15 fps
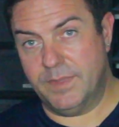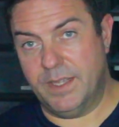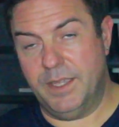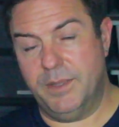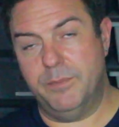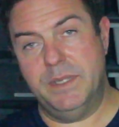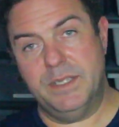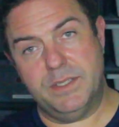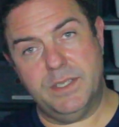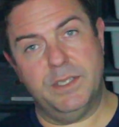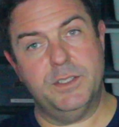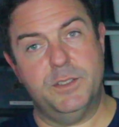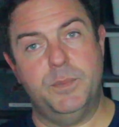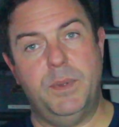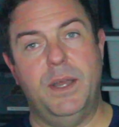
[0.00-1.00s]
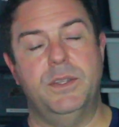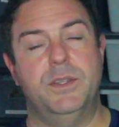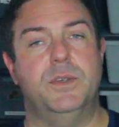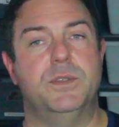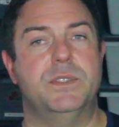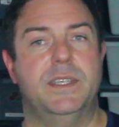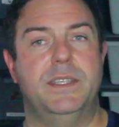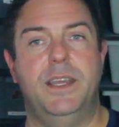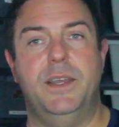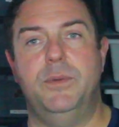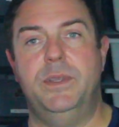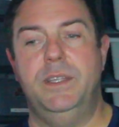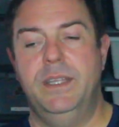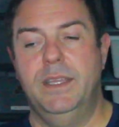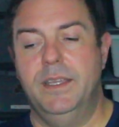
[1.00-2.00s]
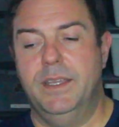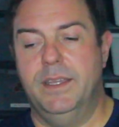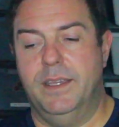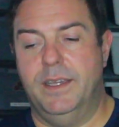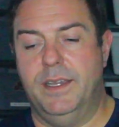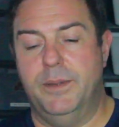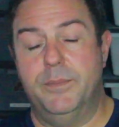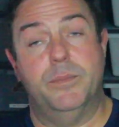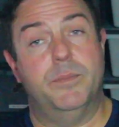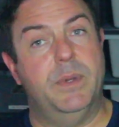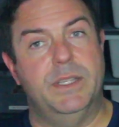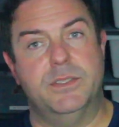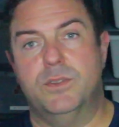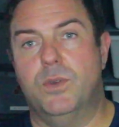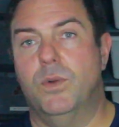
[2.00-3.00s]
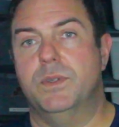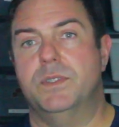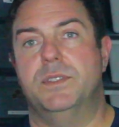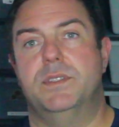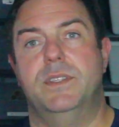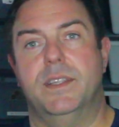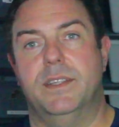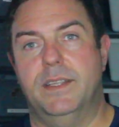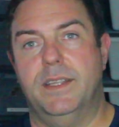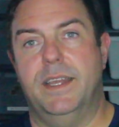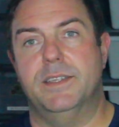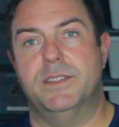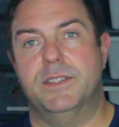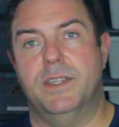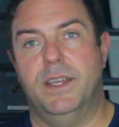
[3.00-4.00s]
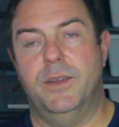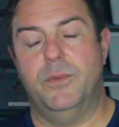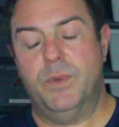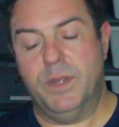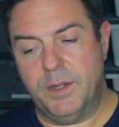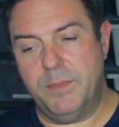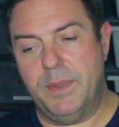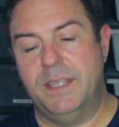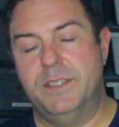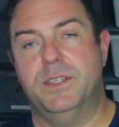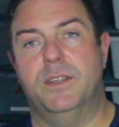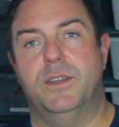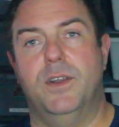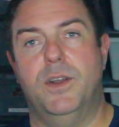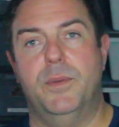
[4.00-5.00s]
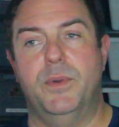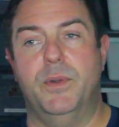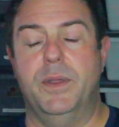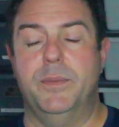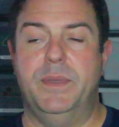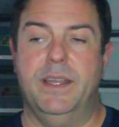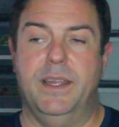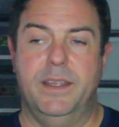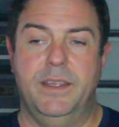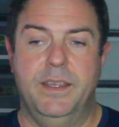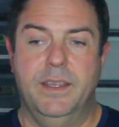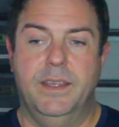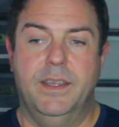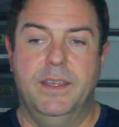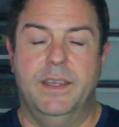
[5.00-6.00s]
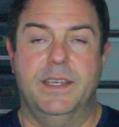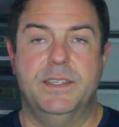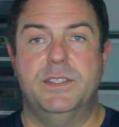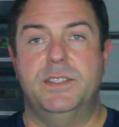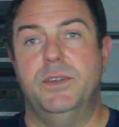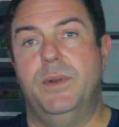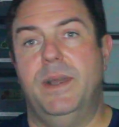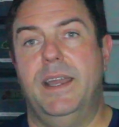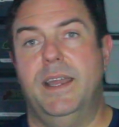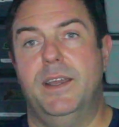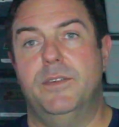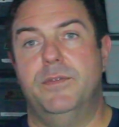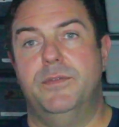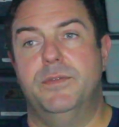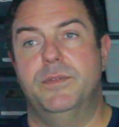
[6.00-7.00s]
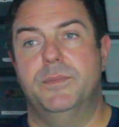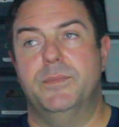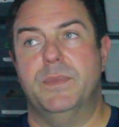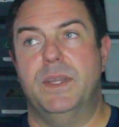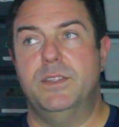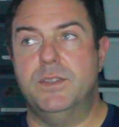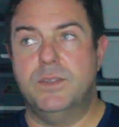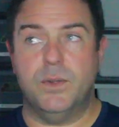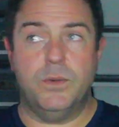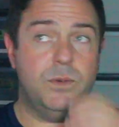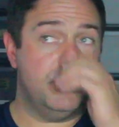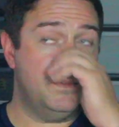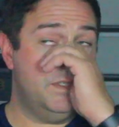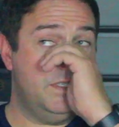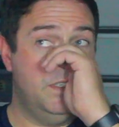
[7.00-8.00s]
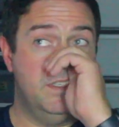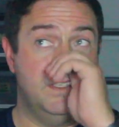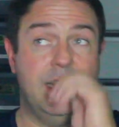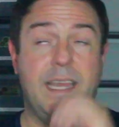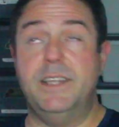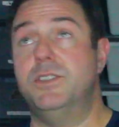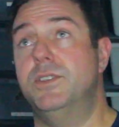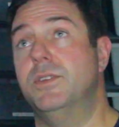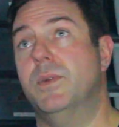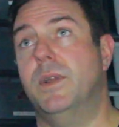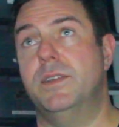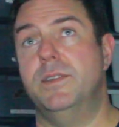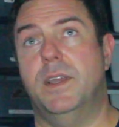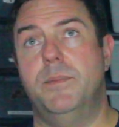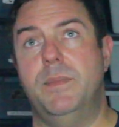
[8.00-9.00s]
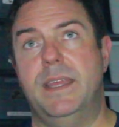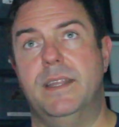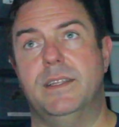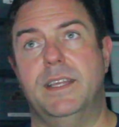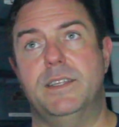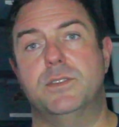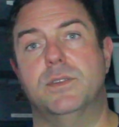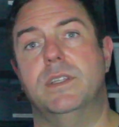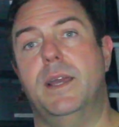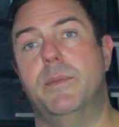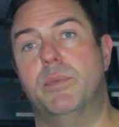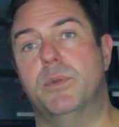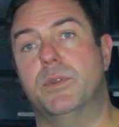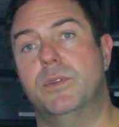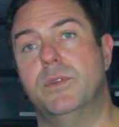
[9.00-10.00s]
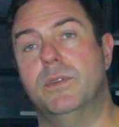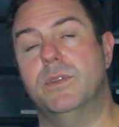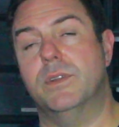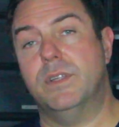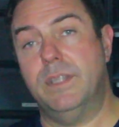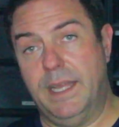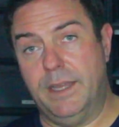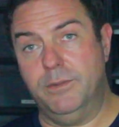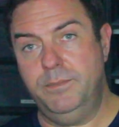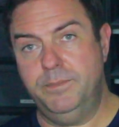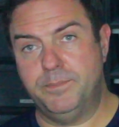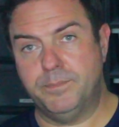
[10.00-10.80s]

I missed on the spot nose on that one, but it's gorgeous nonetheless. What an amazing combo. I mean, I still have, I sold, last year I made a lesser leopard clown,